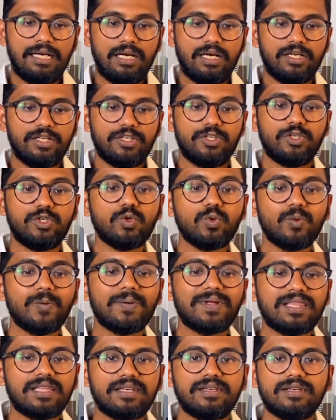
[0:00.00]
you
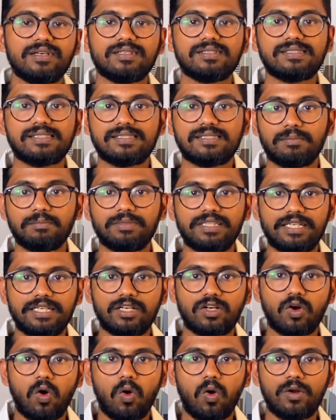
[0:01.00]
will hear
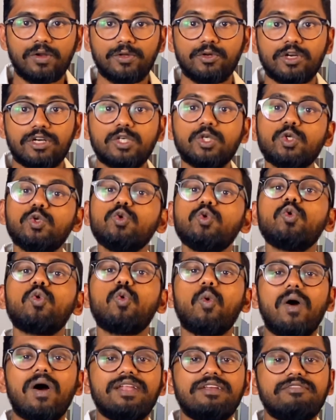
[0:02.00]
something called you're too
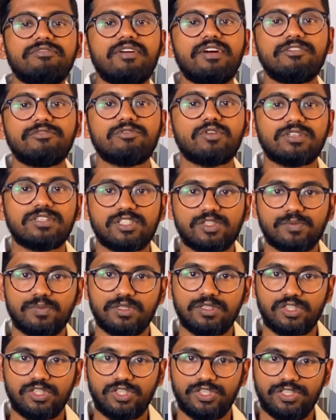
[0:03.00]
qualified for this
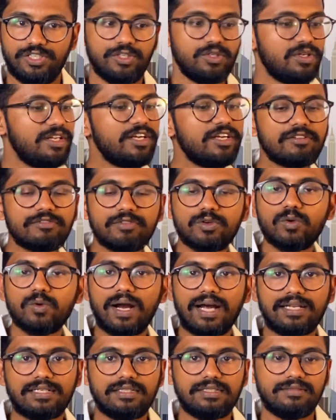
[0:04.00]
position. You'll interview
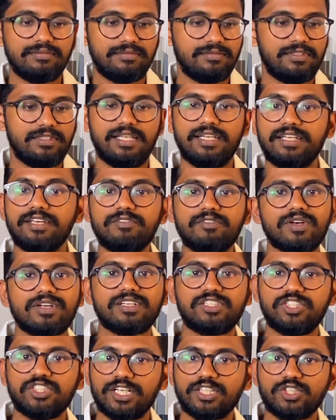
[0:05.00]
and they'll give you a
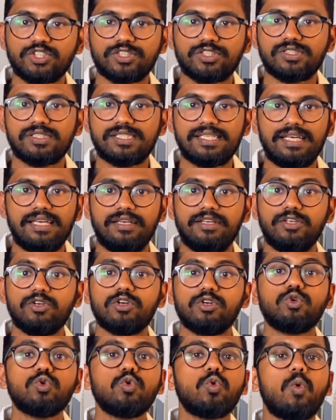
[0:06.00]
rejection saying you're
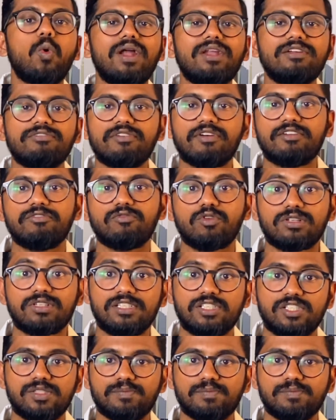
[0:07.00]
too qualified for this